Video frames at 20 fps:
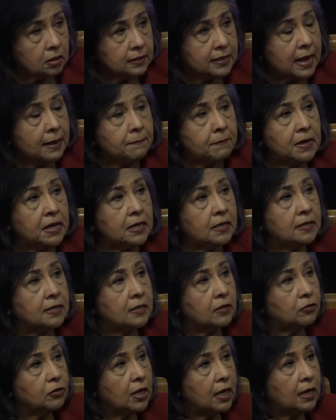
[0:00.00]
That means
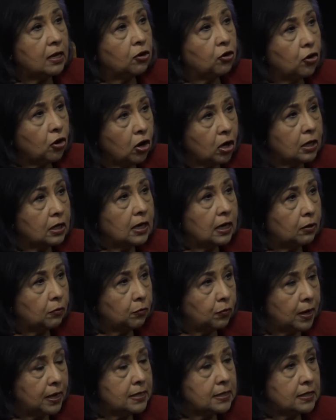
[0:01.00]
that they are not
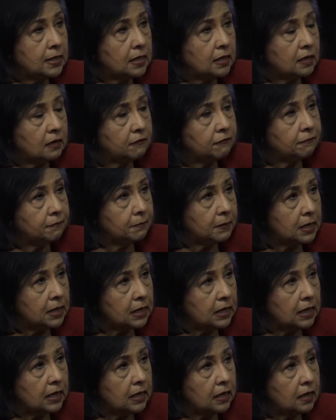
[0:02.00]
raising enough
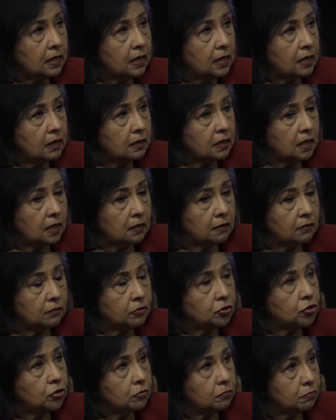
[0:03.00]
money in, in
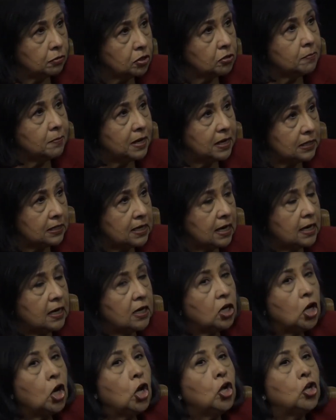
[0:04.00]
to, to maintain
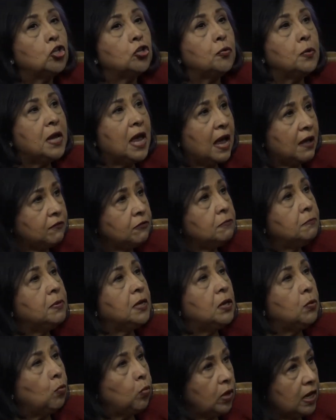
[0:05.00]
it. So we have to
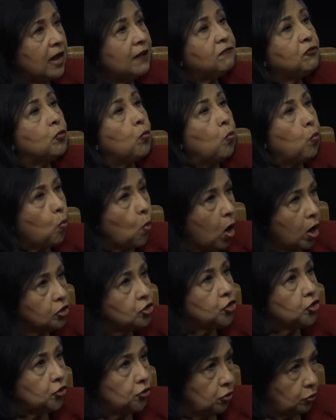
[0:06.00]
be, we have to
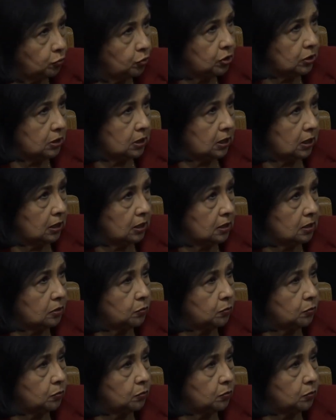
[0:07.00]
watch those things.